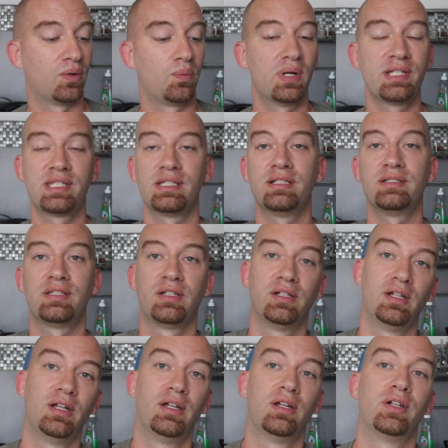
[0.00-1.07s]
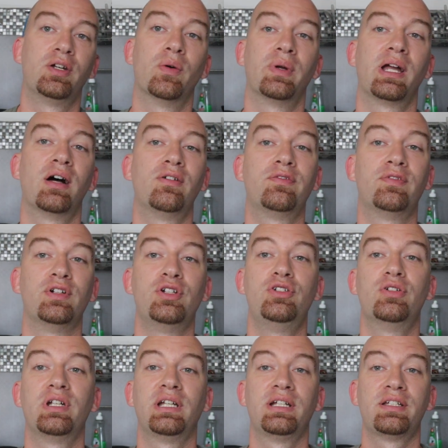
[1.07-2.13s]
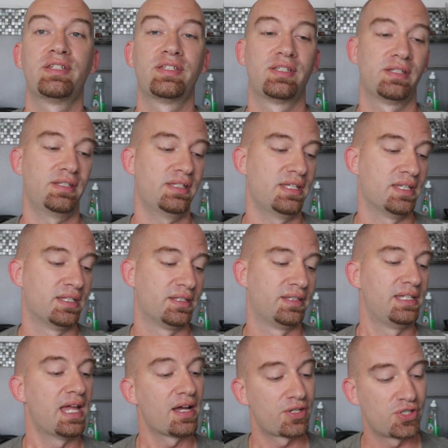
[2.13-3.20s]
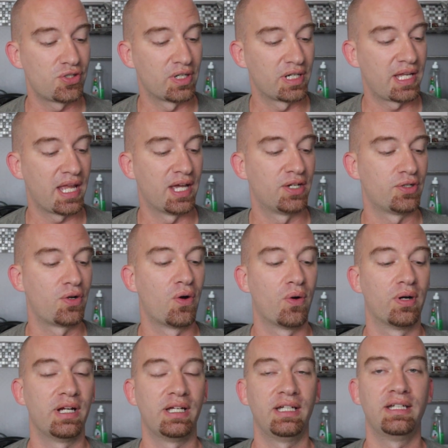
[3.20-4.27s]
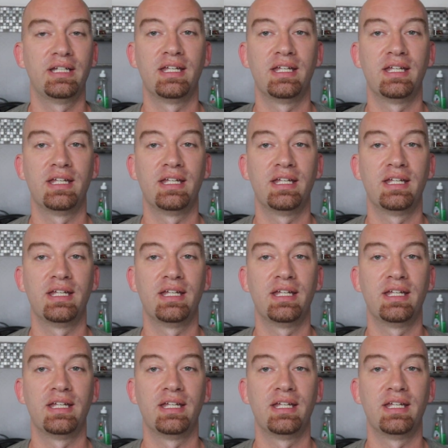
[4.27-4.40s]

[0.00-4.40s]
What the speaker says: wasn't going out for drinks, the extra category